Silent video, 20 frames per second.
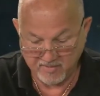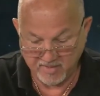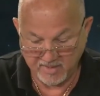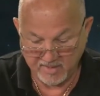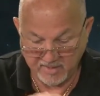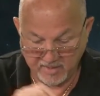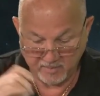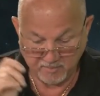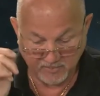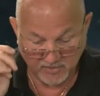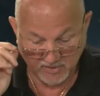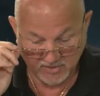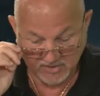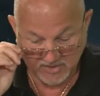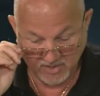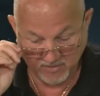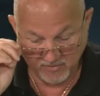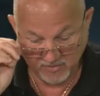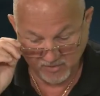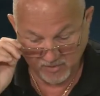a.m. to
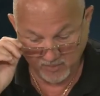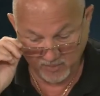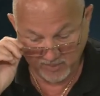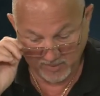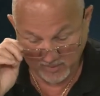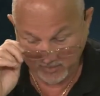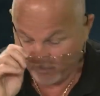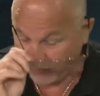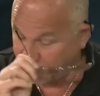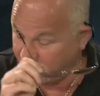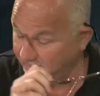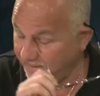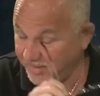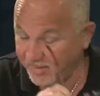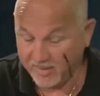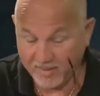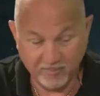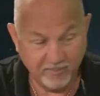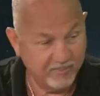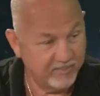7:21
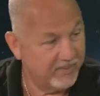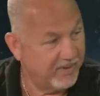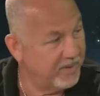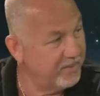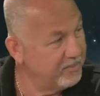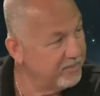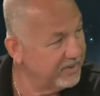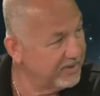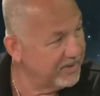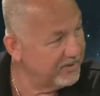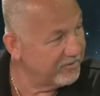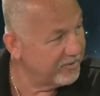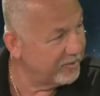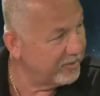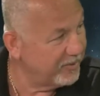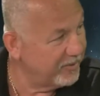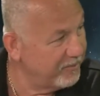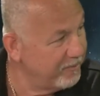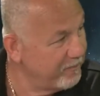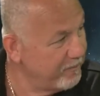a.m. Right.
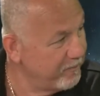Unbelievable.